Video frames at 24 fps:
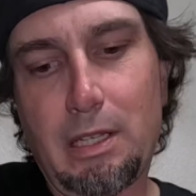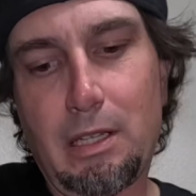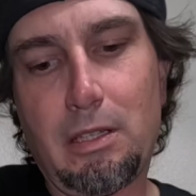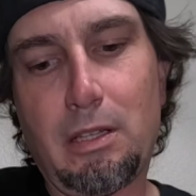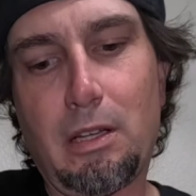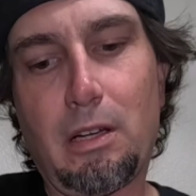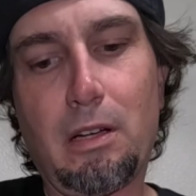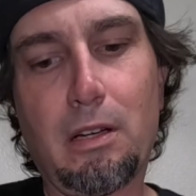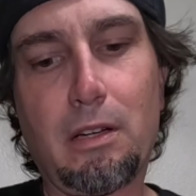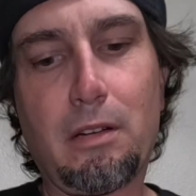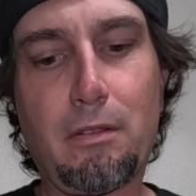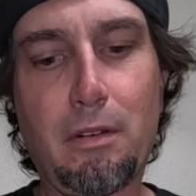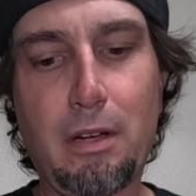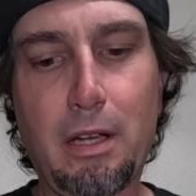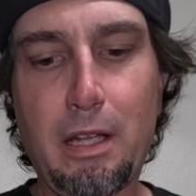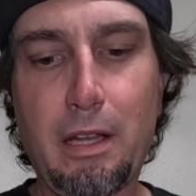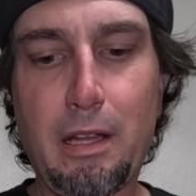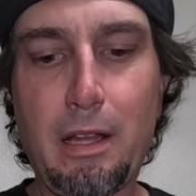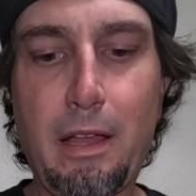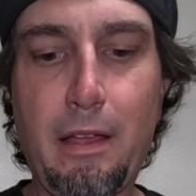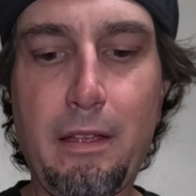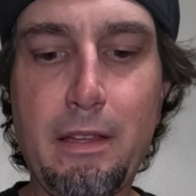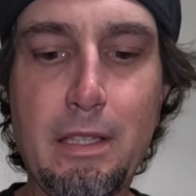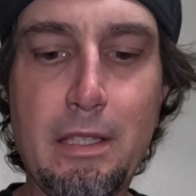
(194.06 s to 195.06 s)
I talk,
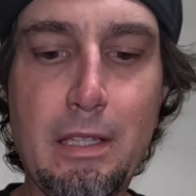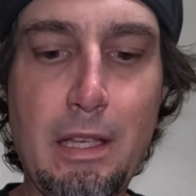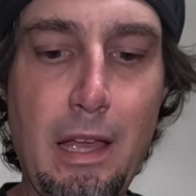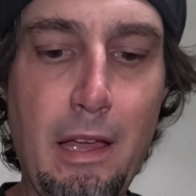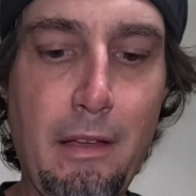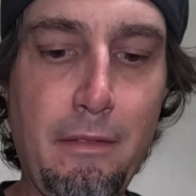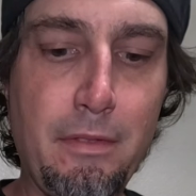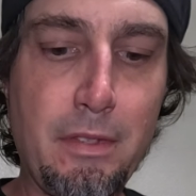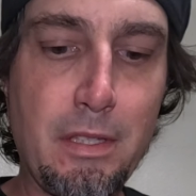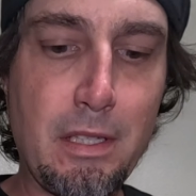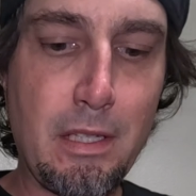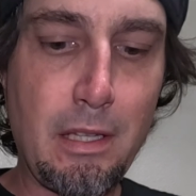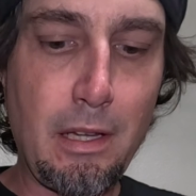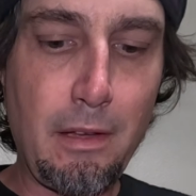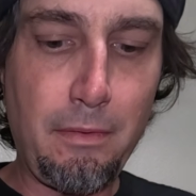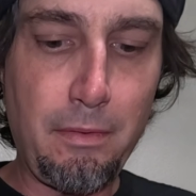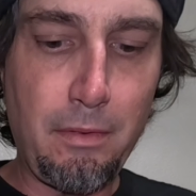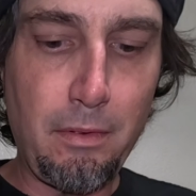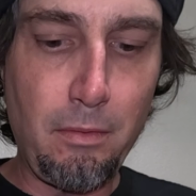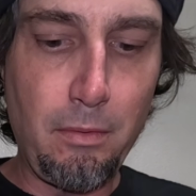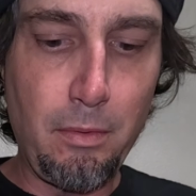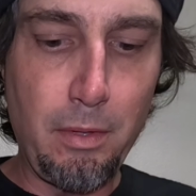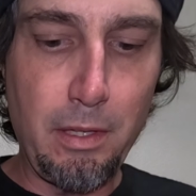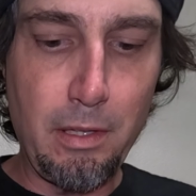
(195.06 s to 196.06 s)
right, I've
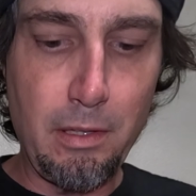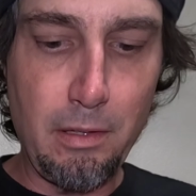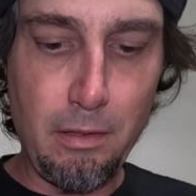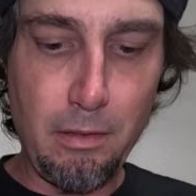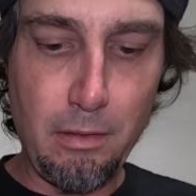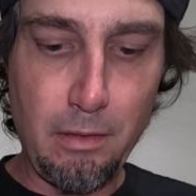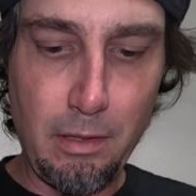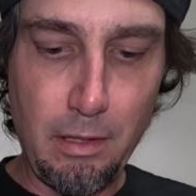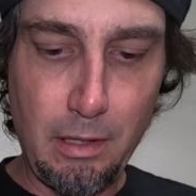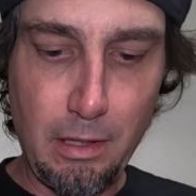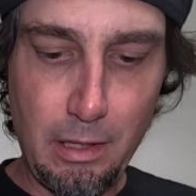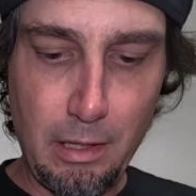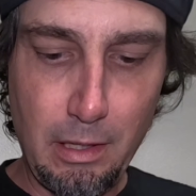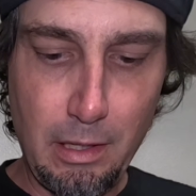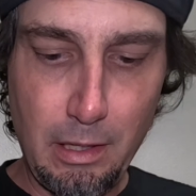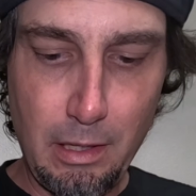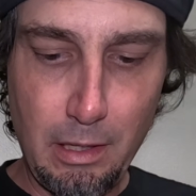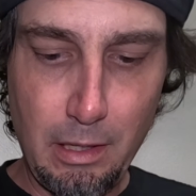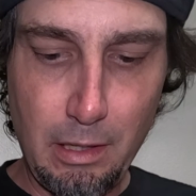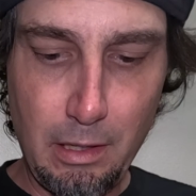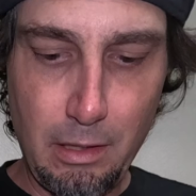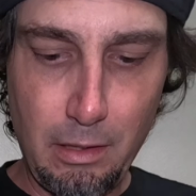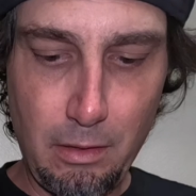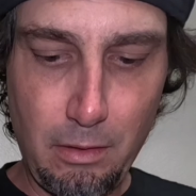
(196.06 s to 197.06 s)
stuffed the wheel
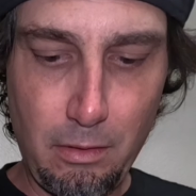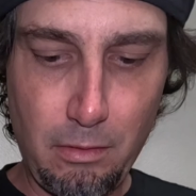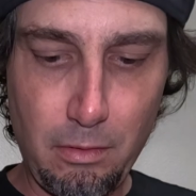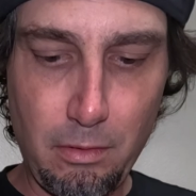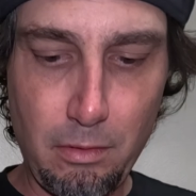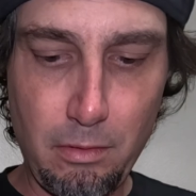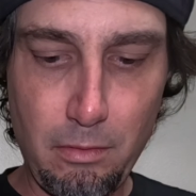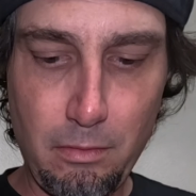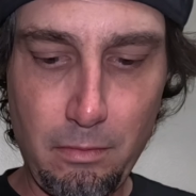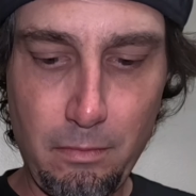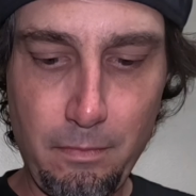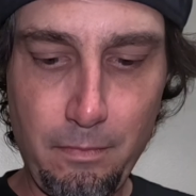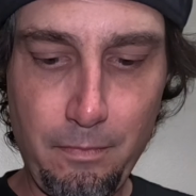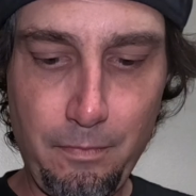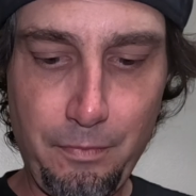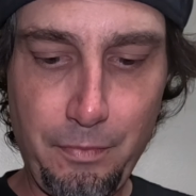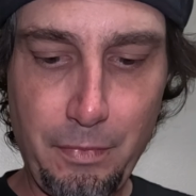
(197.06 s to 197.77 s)
through.